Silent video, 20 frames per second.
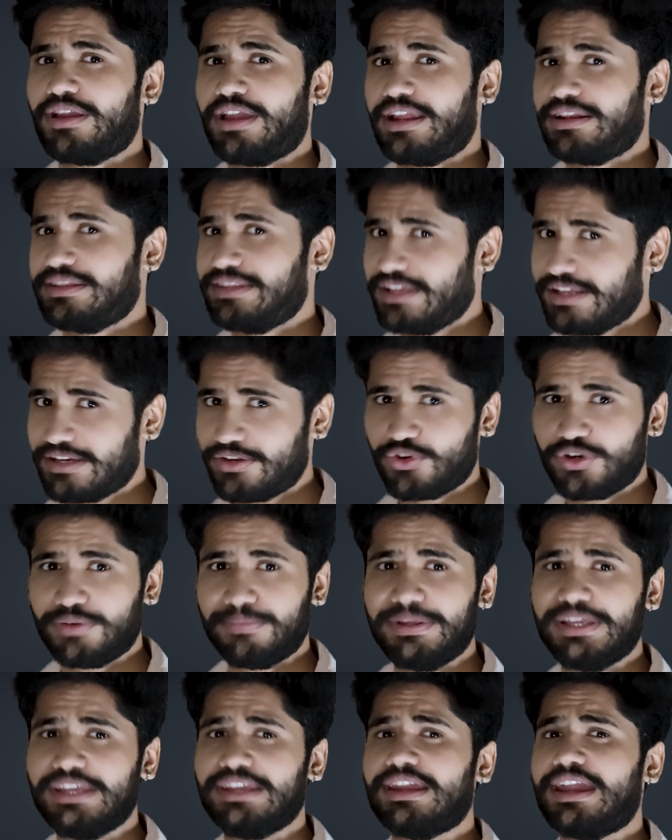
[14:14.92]
And there
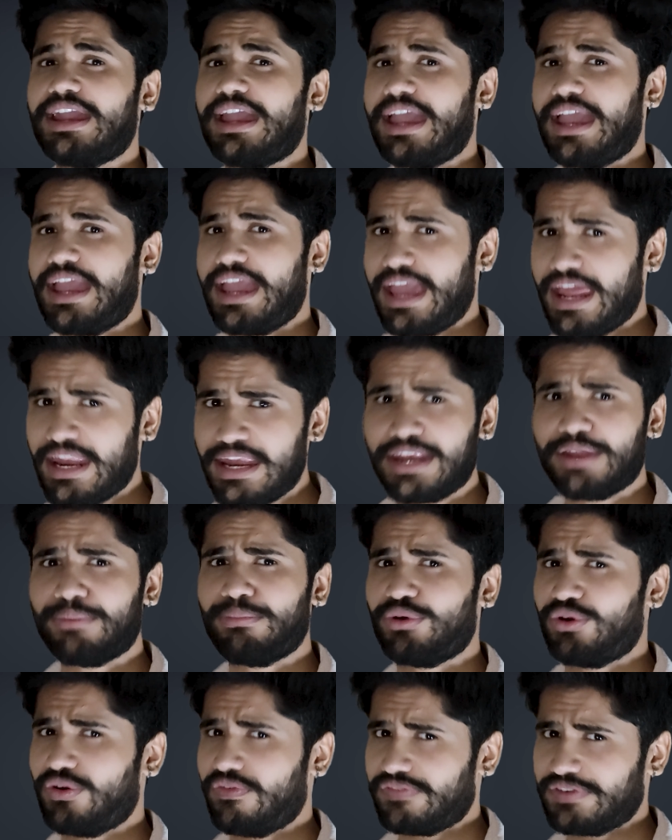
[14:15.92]
could be n
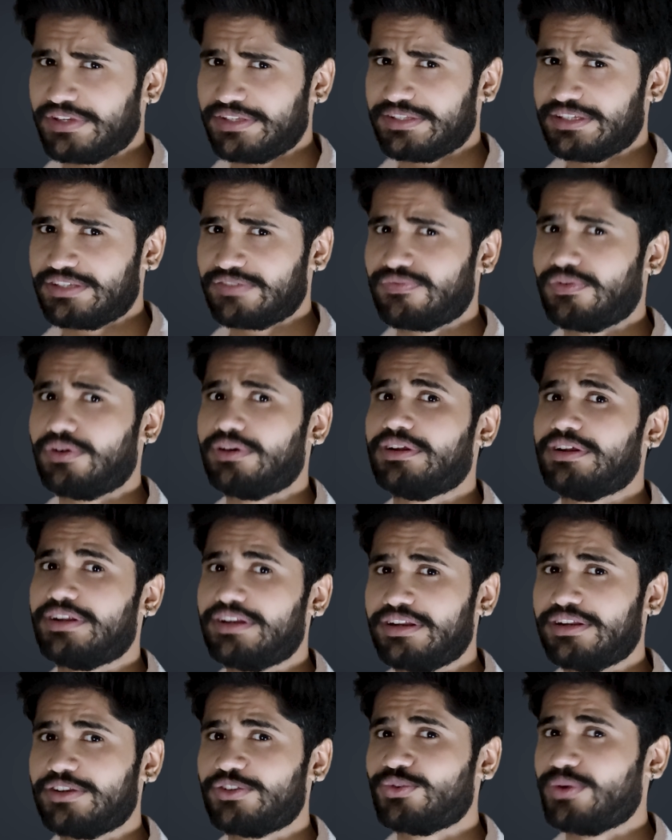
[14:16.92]
number of reasons for
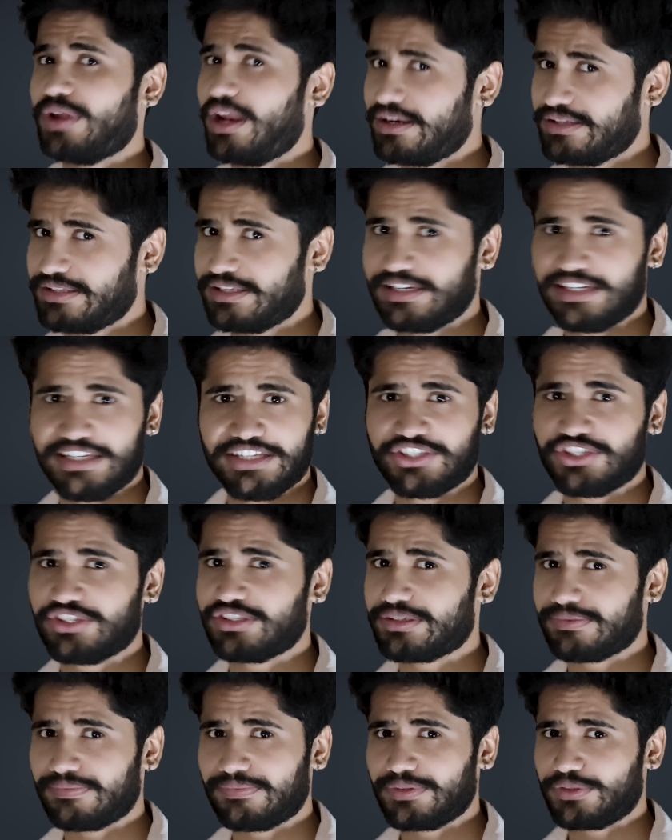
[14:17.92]
her to end the
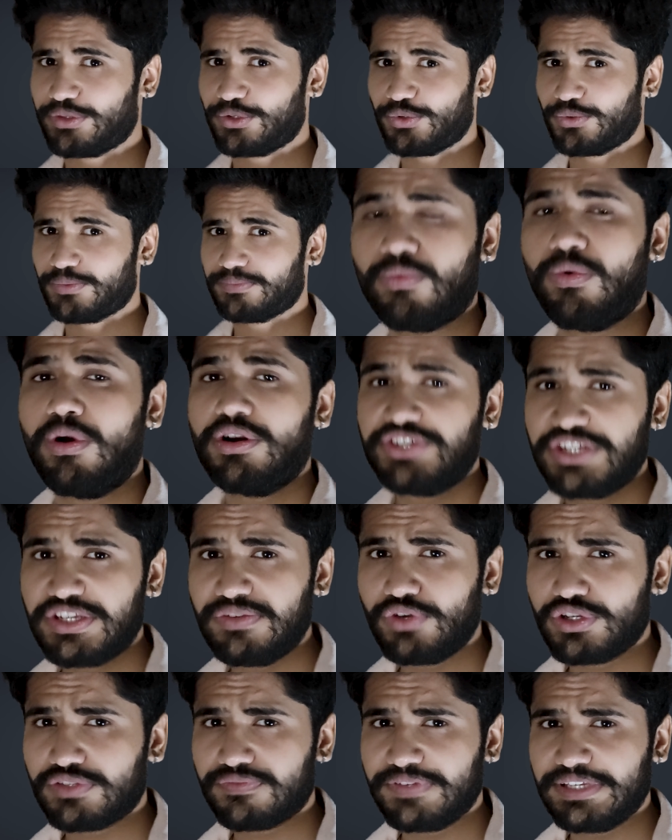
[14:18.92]
relationship with you. What
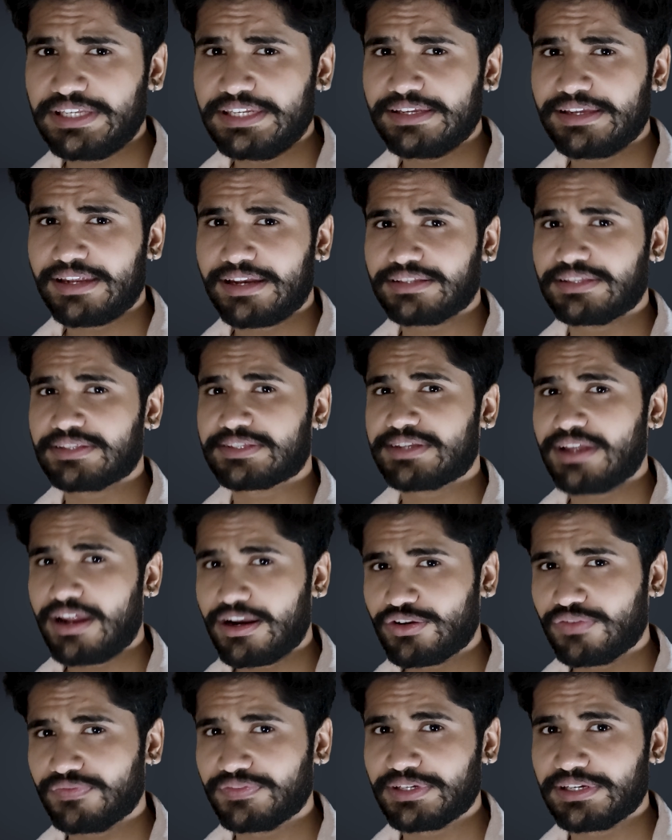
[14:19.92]
she was feeling at the
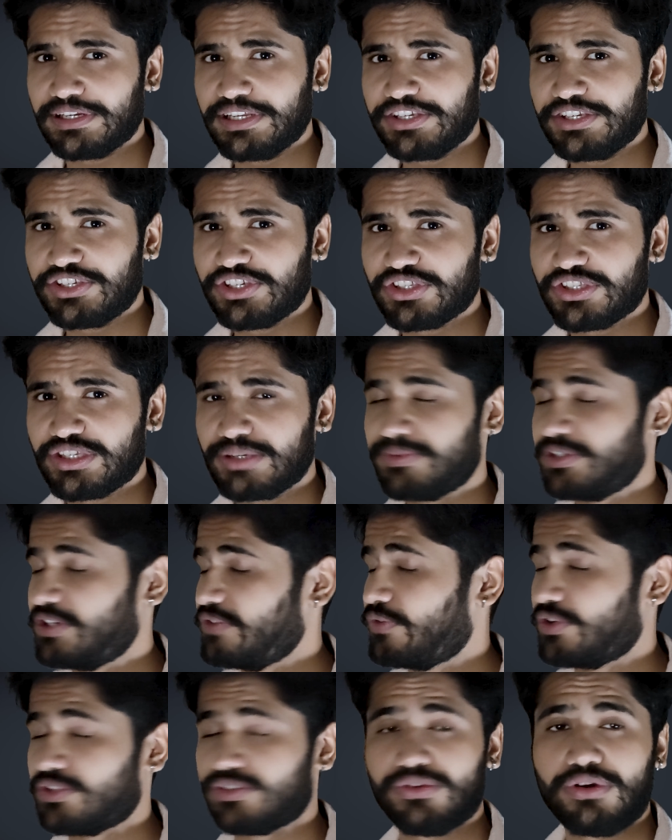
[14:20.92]
start of the relationship,
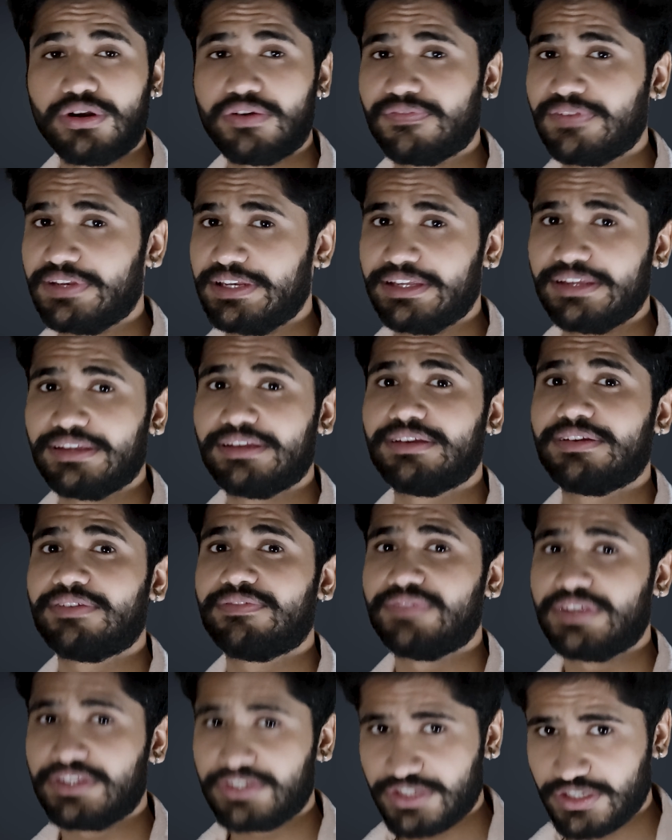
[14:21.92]
she was not feeling
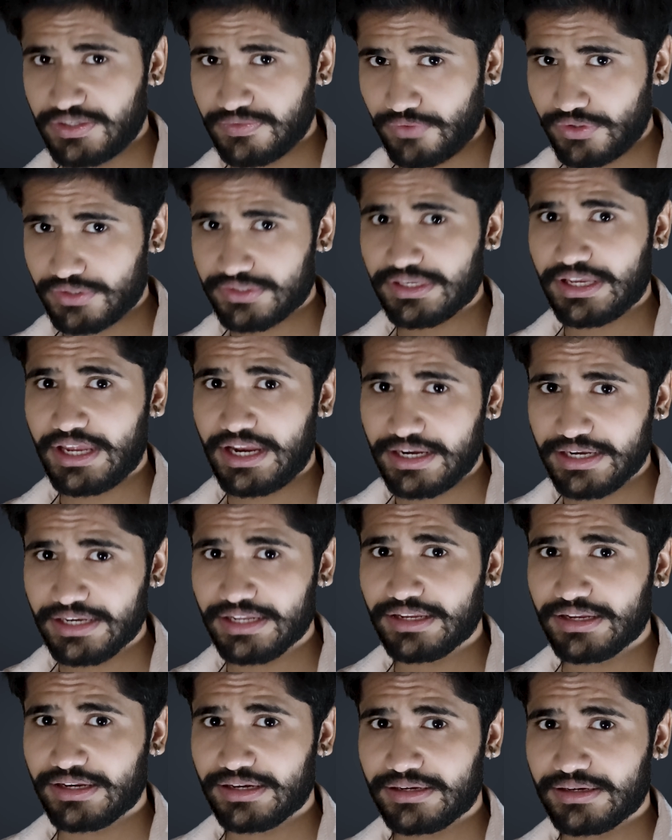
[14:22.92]
when she was
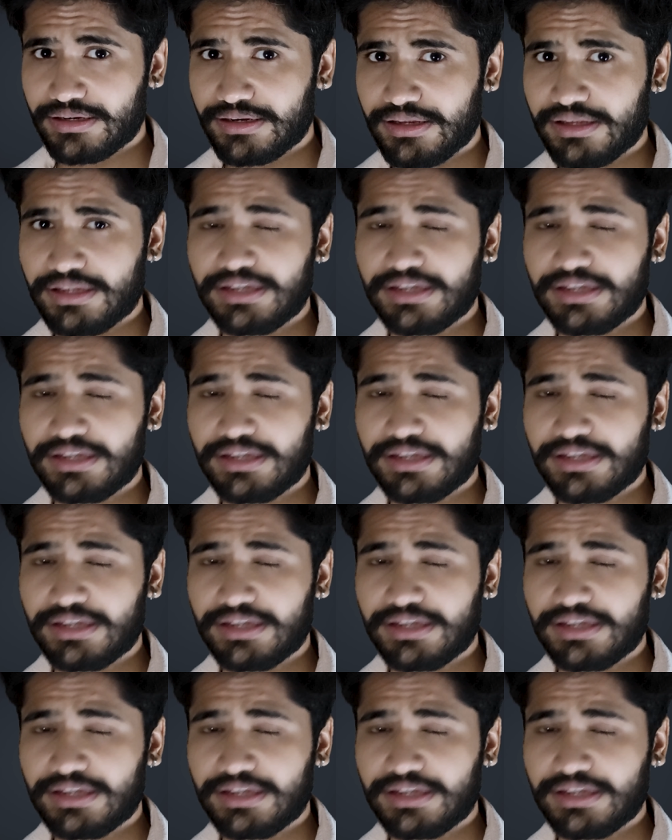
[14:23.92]
ending it.